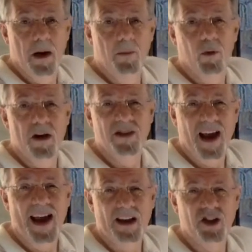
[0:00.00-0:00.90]
the memory is
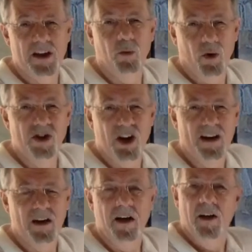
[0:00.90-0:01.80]
actually
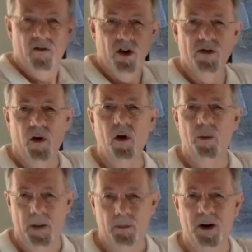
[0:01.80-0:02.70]
rejected. First of
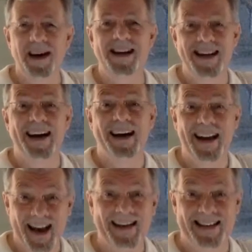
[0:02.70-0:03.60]
all, memory
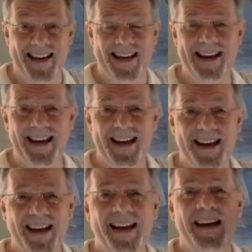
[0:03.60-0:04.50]
neglected,
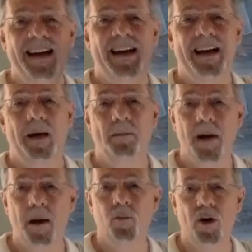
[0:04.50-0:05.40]

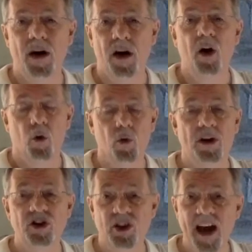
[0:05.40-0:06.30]
memory
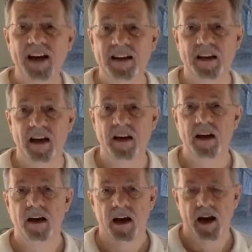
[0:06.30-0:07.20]

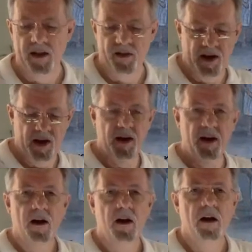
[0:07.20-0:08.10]
rejected, and
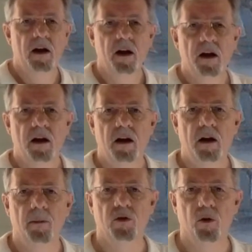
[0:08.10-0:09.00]
then
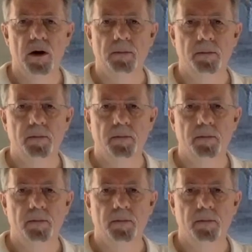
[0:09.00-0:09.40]
number three,